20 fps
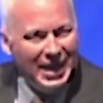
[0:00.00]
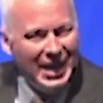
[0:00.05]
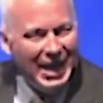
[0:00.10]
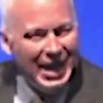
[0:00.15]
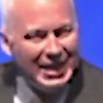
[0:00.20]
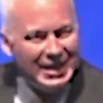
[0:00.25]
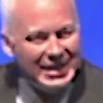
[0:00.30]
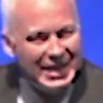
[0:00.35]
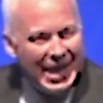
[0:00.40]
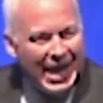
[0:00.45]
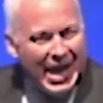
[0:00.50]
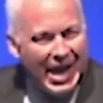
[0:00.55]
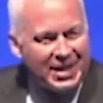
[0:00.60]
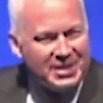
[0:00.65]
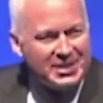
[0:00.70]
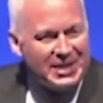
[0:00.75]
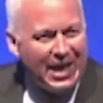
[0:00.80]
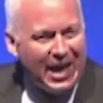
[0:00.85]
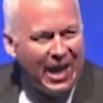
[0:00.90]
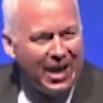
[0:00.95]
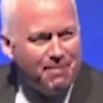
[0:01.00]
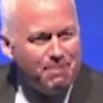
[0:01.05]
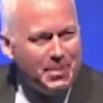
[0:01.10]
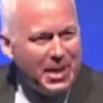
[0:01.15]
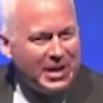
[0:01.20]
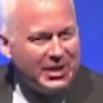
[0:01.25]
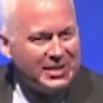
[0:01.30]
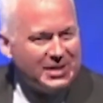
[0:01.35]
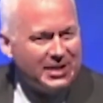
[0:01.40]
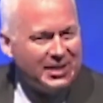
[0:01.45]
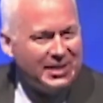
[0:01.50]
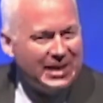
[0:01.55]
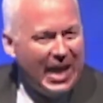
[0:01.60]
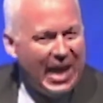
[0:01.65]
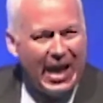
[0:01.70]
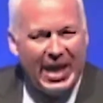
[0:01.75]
and gas and medicine,